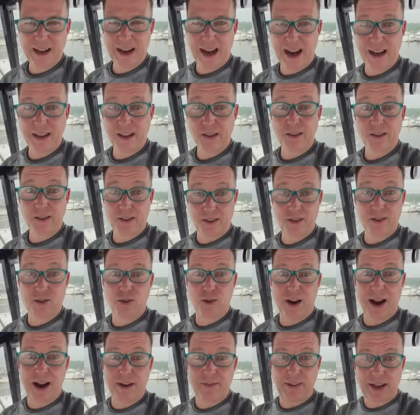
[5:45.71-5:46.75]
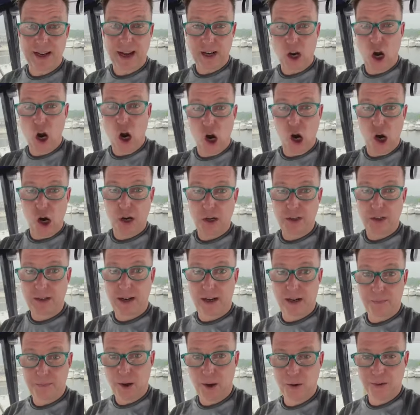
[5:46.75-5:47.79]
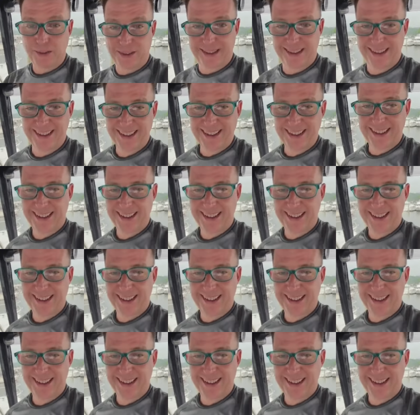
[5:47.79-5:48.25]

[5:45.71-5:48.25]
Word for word: I'm driving a car, not a boat.